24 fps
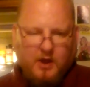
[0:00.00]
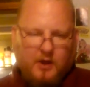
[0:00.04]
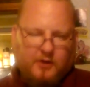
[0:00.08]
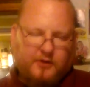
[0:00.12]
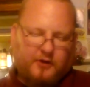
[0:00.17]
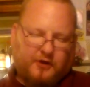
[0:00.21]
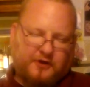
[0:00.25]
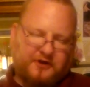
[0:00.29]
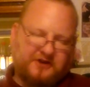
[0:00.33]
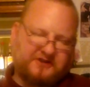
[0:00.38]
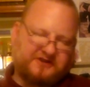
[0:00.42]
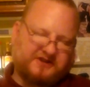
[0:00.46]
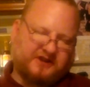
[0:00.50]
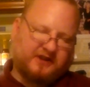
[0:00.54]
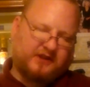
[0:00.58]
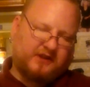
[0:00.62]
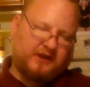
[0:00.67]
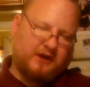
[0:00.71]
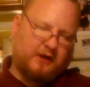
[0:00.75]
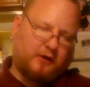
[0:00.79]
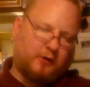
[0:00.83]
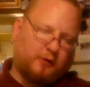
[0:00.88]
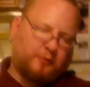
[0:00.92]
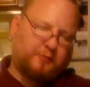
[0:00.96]
There is a
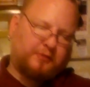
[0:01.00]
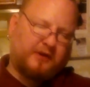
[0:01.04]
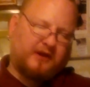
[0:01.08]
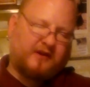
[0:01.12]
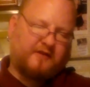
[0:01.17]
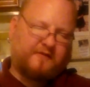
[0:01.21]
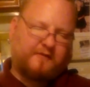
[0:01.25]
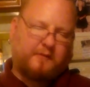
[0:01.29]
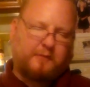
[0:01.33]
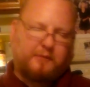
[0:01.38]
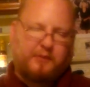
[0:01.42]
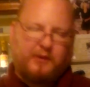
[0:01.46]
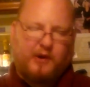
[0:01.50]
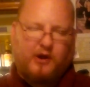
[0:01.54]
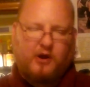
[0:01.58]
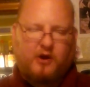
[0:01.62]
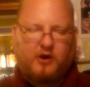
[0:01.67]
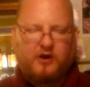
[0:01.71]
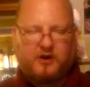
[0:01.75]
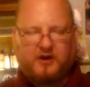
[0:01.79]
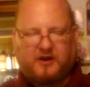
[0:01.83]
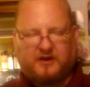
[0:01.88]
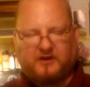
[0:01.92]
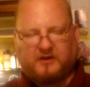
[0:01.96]
little bit of a
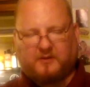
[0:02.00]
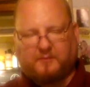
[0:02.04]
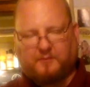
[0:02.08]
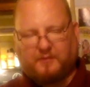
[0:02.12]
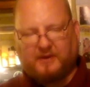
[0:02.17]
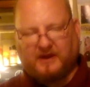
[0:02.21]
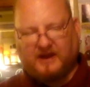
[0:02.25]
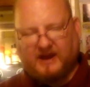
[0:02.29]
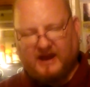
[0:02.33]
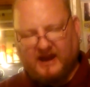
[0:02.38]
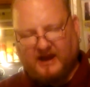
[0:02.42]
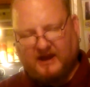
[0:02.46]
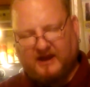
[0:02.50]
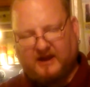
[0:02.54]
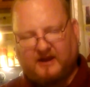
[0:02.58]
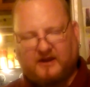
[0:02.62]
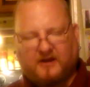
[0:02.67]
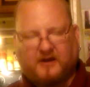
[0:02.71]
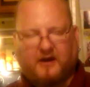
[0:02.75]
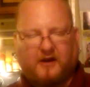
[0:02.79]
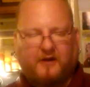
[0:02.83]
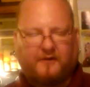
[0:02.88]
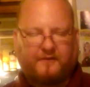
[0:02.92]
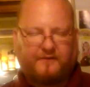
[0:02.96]
burn in the
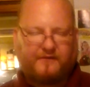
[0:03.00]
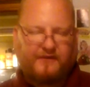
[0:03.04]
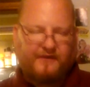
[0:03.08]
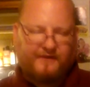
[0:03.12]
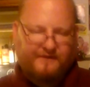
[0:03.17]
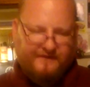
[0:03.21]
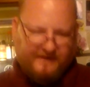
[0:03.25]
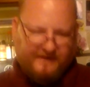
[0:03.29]
beginning of the